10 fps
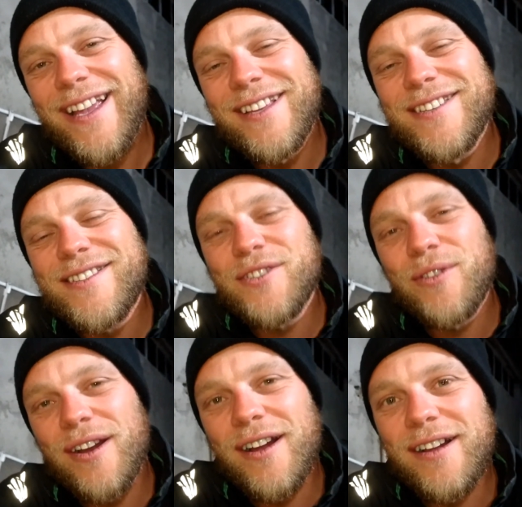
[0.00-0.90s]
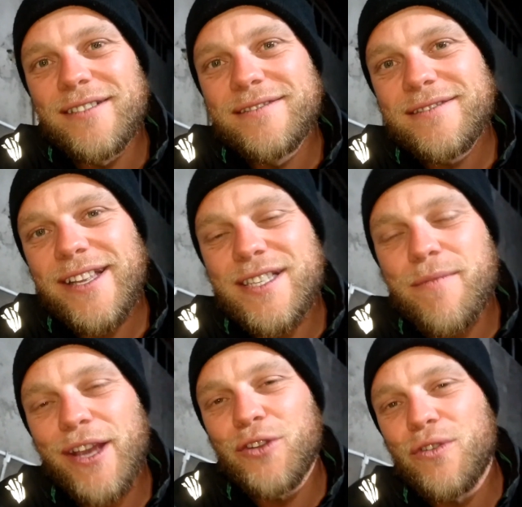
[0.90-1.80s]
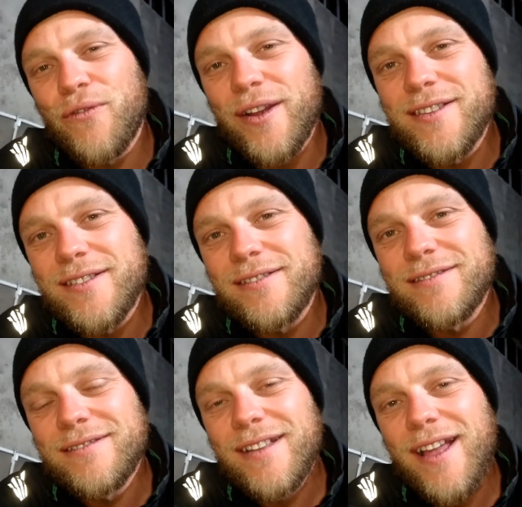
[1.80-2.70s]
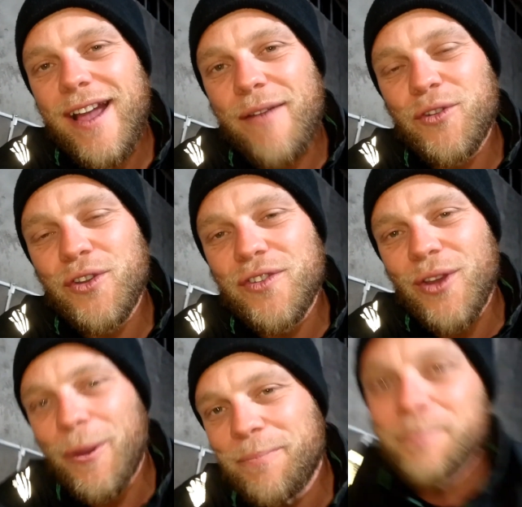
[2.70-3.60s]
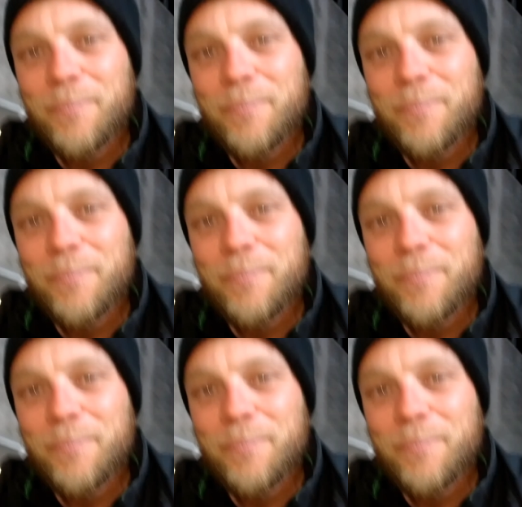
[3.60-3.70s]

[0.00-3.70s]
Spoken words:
Here's to Here's to making new friends and having a good time.